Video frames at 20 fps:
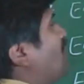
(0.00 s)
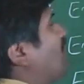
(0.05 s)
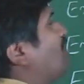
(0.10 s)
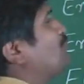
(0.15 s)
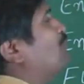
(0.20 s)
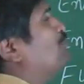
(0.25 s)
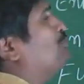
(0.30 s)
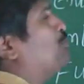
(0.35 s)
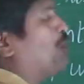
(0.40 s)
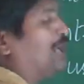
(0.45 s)

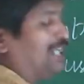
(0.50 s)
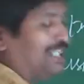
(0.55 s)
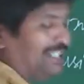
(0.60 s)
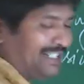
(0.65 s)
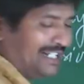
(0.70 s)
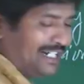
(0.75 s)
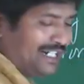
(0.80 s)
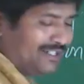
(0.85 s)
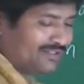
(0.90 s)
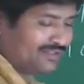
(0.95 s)
of
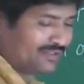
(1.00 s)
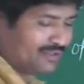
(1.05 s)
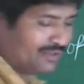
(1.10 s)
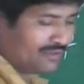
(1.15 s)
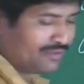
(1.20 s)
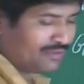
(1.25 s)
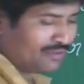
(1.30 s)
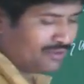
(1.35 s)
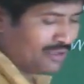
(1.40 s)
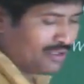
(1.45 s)
pollen grains.
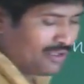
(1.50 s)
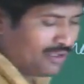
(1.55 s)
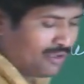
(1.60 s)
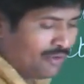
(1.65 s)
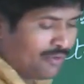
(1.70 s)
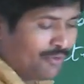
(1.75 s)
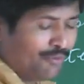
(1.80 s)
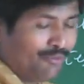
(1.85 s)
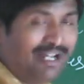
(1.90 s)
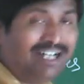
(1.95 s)

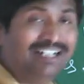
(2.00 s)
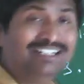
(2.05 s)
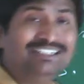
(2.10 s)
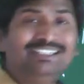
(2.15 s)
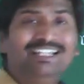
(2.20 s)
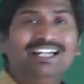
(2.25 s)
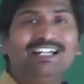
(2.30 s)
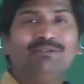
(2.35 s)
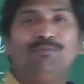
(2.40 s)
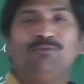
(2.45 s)

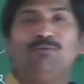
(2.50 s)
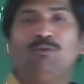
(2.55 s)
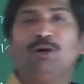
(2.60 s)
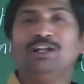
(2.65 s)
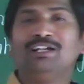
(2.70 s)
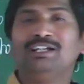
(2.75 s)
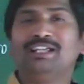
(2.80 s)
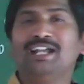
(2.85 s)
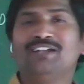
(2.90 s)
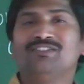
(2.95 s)
When the
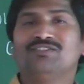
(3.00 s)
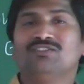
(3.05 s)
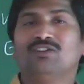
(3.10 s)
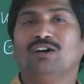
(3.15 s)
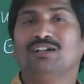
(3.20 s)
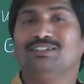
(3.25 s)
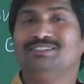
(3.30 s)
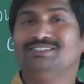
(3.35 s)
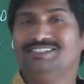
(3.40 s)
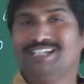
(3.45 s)
pollen grains
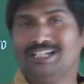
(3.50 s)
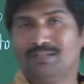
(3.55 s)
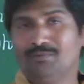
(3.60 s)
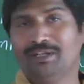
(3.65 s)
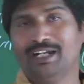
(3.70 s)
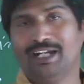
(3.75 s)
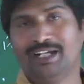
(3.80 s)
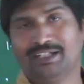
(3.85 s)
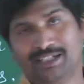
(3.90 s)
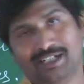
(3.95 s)
are
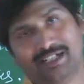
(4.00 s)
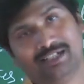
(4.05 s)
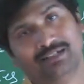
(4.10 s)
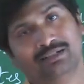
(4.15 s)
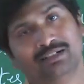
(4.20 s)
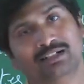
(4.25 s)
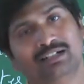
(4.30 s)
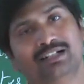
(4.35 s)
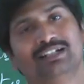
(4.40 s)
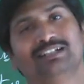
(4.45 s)

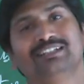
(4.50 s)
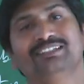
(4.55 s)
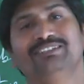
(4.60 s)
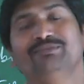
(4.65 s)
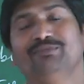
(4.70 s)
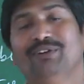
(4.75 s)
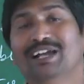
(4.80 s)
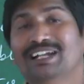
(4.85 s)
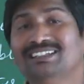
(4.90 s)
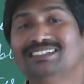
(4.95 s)
germinated,
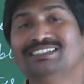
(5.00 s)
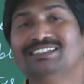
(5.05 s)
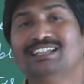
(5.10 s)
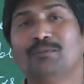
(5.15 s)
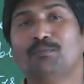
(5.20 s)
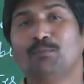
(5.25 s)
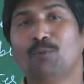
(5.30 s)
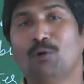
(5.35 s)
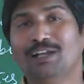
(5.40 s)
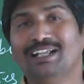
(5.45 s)
when
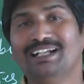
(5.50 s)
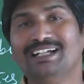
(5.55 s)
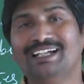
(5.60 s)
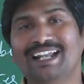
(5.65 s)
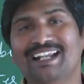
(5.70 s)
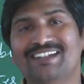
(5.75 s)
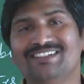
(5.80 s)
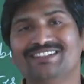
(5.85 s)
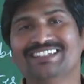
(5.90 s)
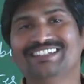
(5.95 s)
the pollen
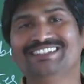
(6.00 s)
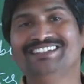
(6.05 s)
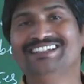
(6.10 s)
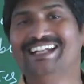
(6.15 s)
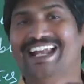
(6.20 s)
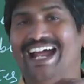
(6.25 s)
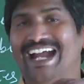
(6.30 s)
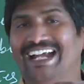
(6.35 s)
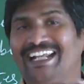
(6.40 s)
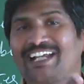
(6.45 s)
grains
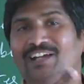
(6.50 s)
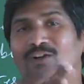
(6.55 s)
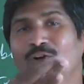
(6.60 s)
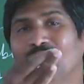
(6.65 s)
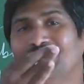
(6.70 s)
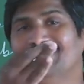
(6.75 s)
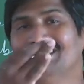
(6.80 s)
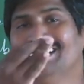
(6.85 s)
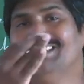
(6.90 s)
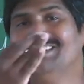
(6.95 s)
is landing
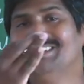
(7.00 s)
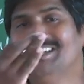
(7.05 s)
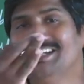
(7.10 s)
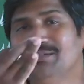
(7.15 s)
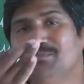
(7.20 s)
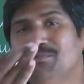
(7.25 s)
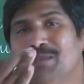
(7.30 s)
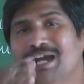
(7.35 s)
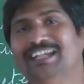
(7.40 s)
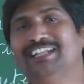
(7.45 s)
on the
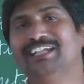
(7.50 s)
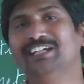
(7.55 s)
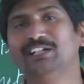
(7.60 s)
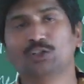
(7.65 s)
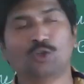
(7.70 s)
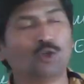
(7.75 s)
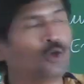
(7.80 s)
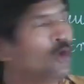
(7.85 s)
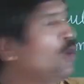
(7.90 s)
stigmatic